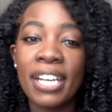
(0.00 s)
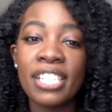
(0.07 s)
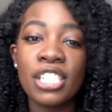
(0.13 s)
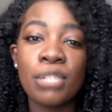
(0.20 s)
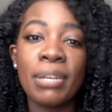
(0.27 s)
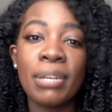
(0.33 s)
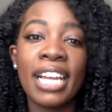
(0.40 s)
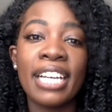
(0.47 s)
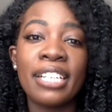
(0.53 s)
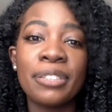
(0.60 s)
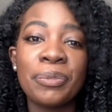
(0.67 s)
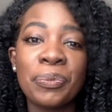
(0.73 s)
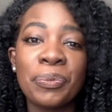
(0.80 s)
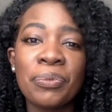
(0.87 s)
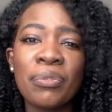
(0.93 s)
and just be like,
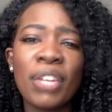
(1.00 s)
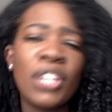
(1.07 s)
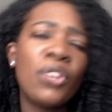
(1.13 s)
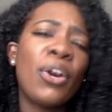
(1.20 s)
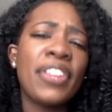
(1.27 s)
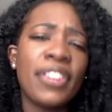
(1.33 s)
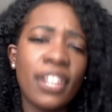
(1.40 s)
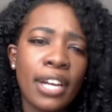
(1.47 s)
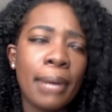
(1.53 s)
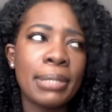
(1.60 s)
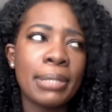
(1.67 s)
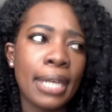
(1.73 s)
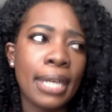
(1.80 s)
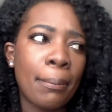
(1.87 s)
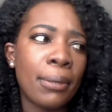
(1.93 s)
no, I think they'll come as
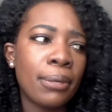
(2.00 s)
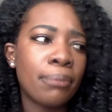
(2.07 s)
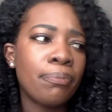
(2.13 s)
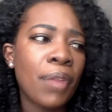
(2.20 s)
a couple.